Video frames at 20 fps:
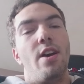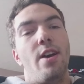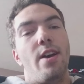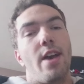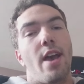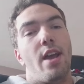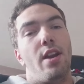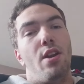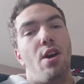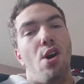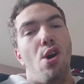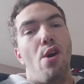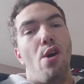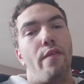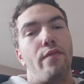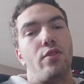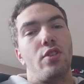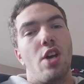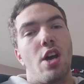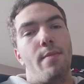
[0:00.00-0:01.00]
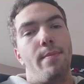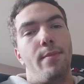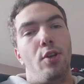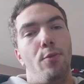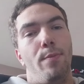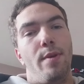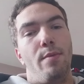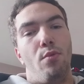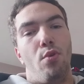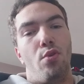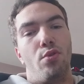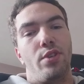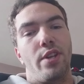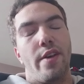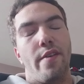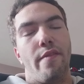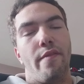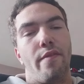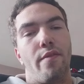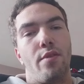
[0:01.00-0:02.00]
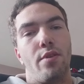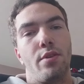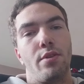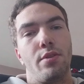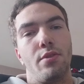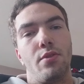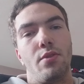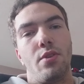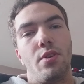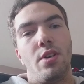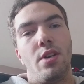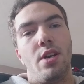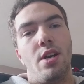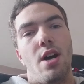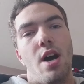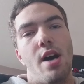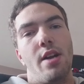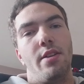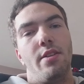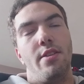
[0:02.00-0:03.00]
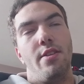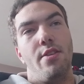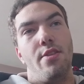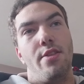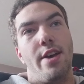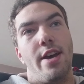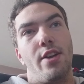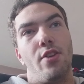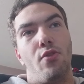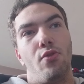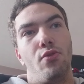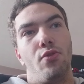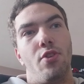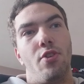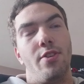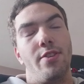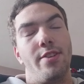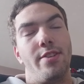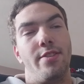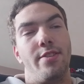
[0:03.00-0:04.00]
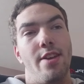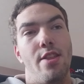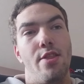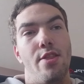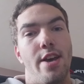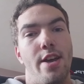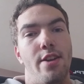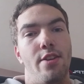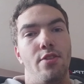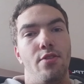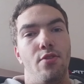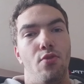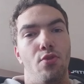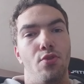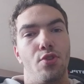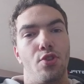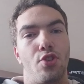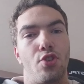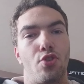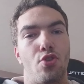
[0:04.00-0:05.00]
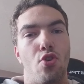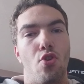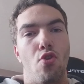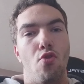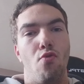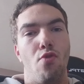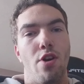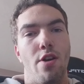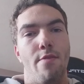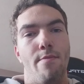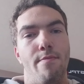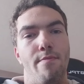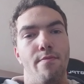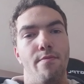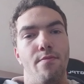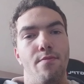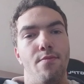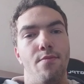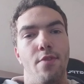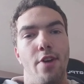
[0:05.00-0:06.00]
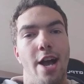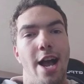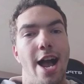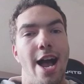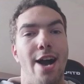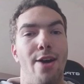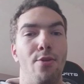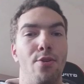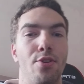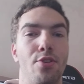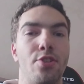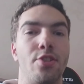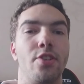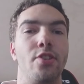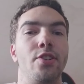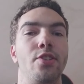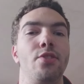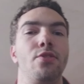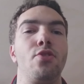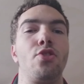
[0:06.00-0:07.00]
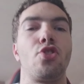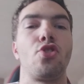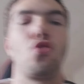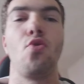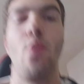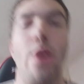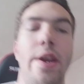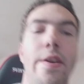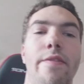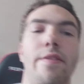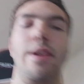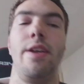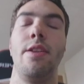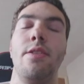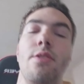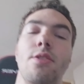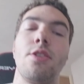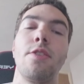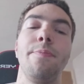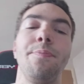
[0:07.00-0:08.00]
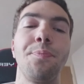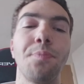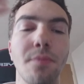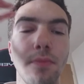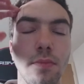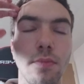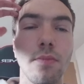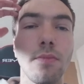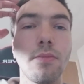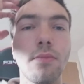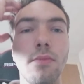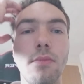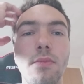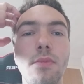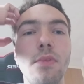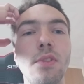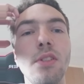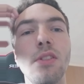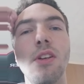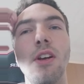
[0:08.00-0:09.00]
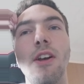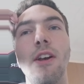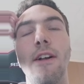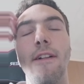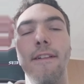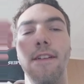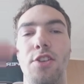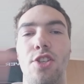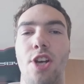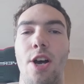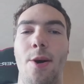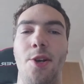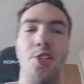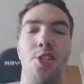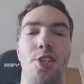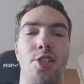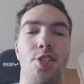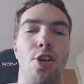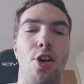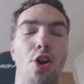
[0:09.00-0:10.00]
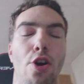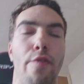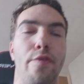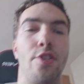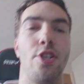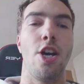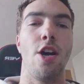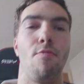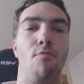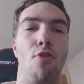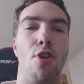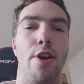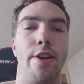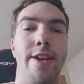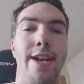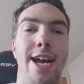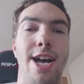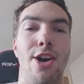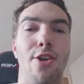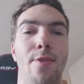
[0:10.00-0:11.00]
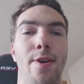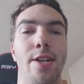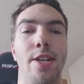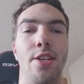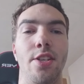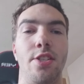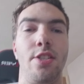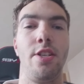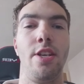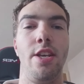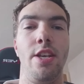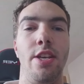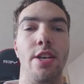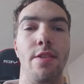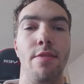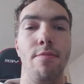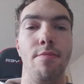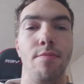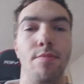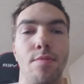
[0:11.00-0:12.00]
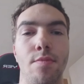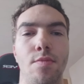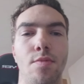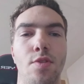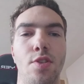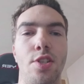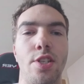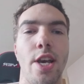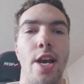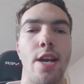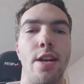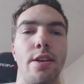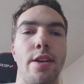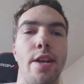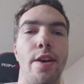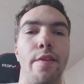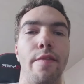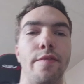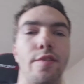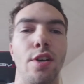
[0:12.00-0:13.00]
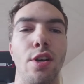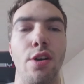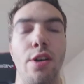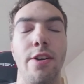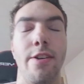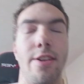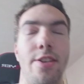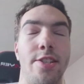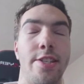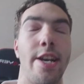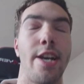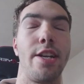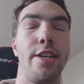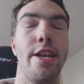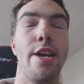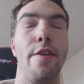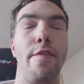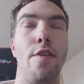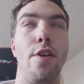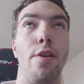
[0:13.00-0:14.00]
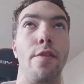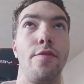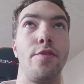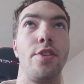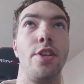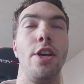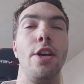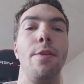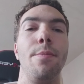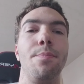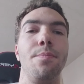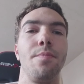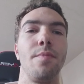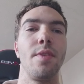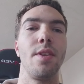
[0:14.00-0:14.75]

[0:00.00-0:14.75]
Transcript: in the half term it'll be more different uh, than on than on school um, hours and school evenings so as it's half term right now, and it's the um, second day of second day of half term,